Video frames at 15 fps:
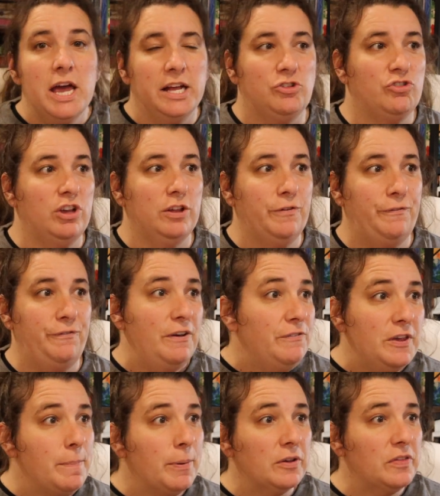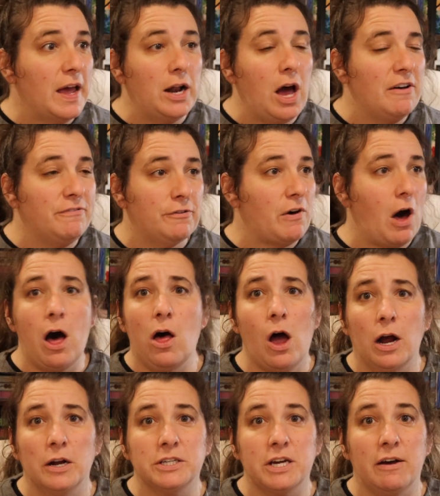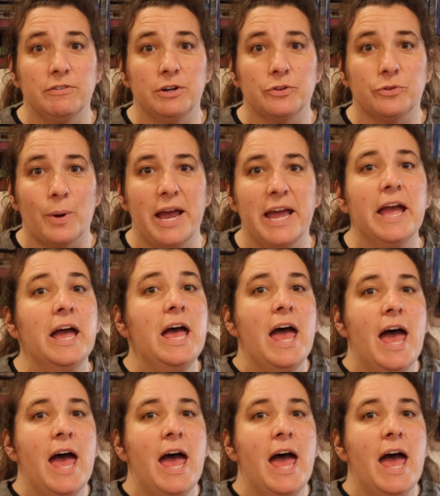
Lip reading: It's just 50% off of all hardcovers, right?